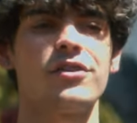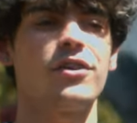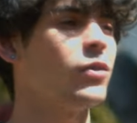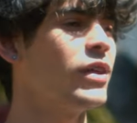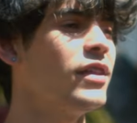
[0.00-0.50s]
I
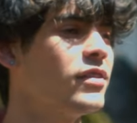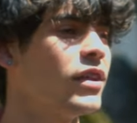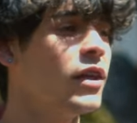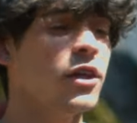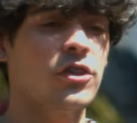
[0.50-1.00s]
don't know,
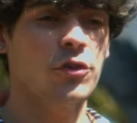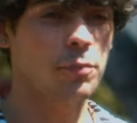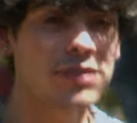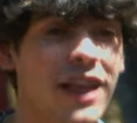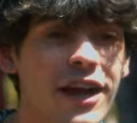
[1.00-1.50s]
his
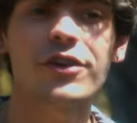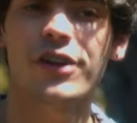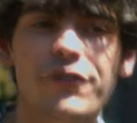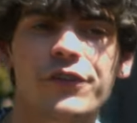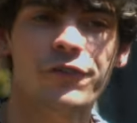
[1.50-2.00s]

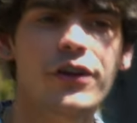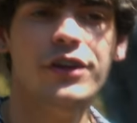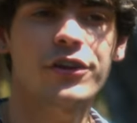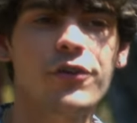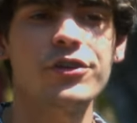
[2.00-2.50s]
supplier definitely
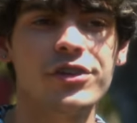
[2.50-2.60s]
fucking